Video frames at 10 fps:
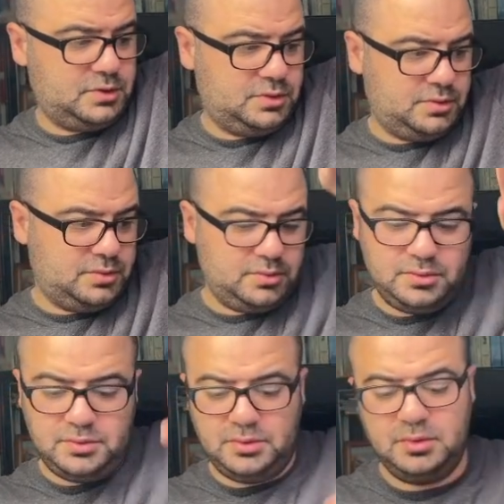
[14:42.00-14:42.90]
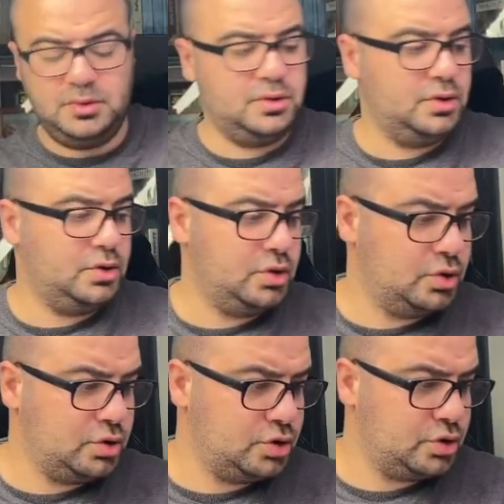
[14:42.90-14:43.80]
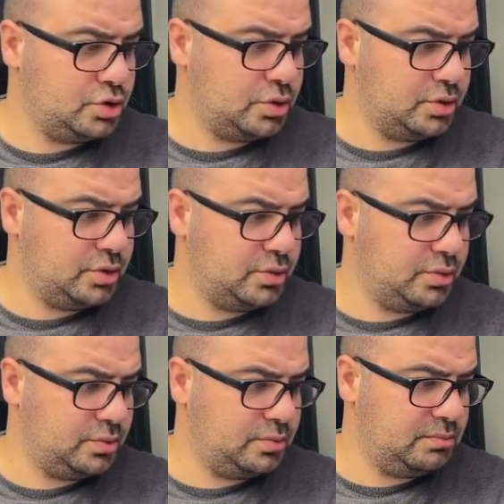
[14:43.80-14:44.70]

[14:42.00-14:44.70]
to show you.